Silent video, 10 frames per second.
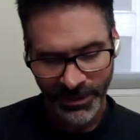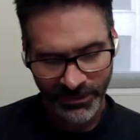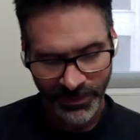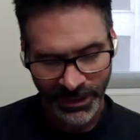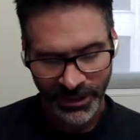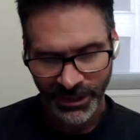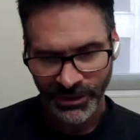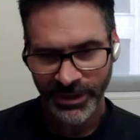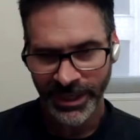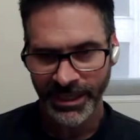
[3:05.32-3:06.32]
I was originally
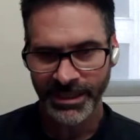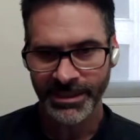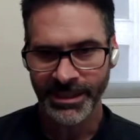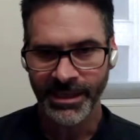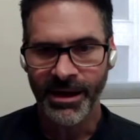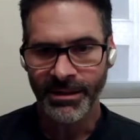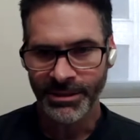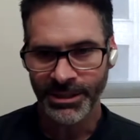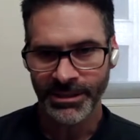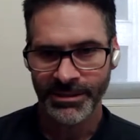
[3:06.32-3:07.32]
trained as an
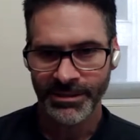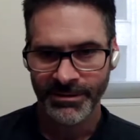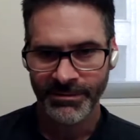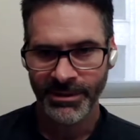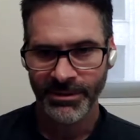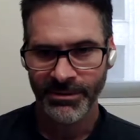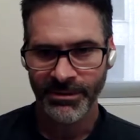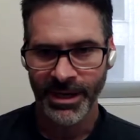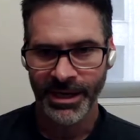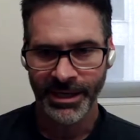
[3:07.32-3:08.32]
ecologist.
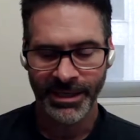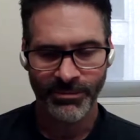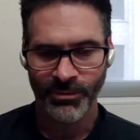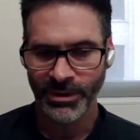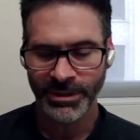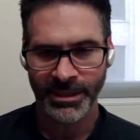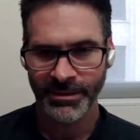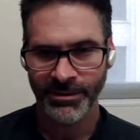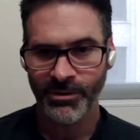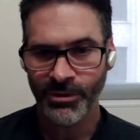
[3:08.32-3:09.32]
So I worked
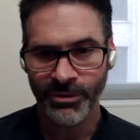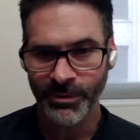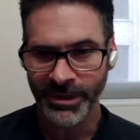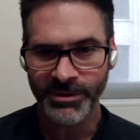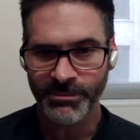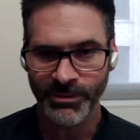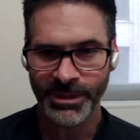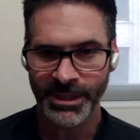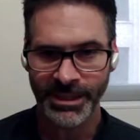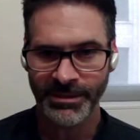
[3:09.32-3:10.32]
on coral reefs
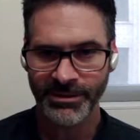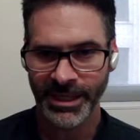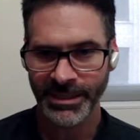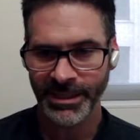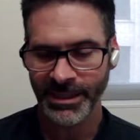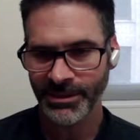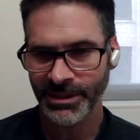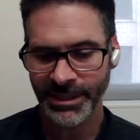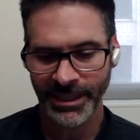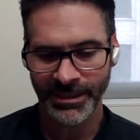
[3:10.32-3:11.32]
mostly, trying to
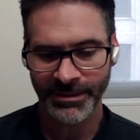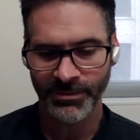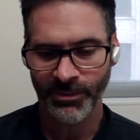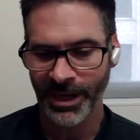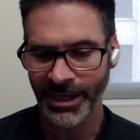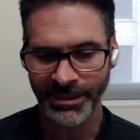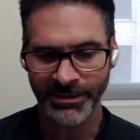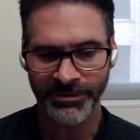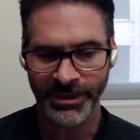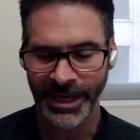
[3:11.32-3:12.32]
understand why
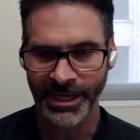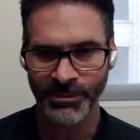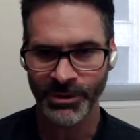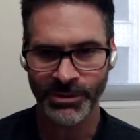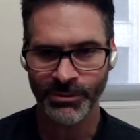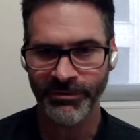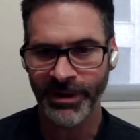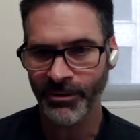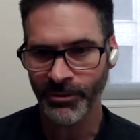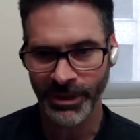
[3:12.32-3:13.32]
different animals were
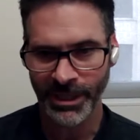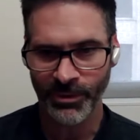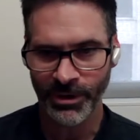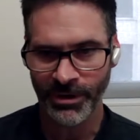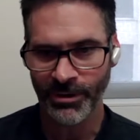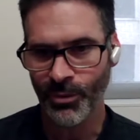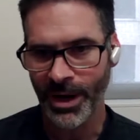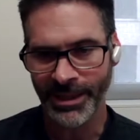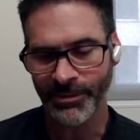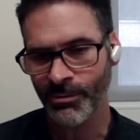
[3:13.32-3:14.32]
found where they were, or
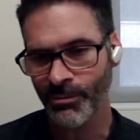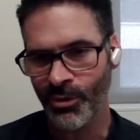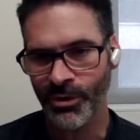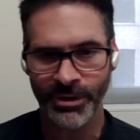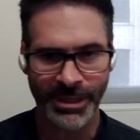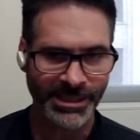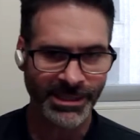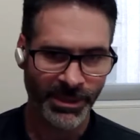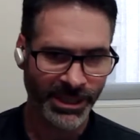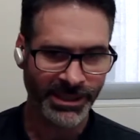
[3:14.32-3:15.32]
why they were more or
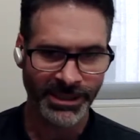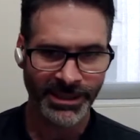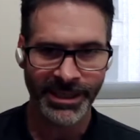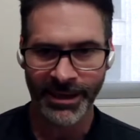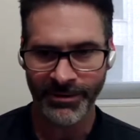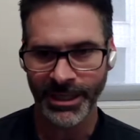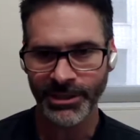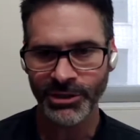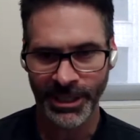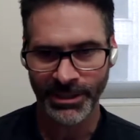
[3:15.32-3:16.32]
less abundant, and how
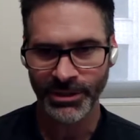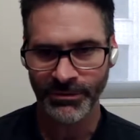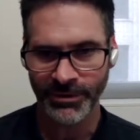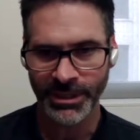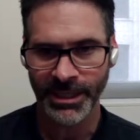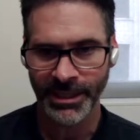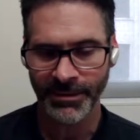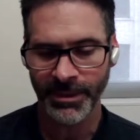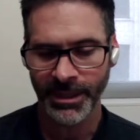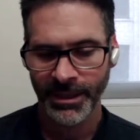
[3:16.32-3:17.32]
that changed over
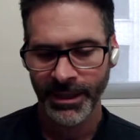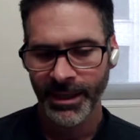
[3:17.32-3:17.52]
time.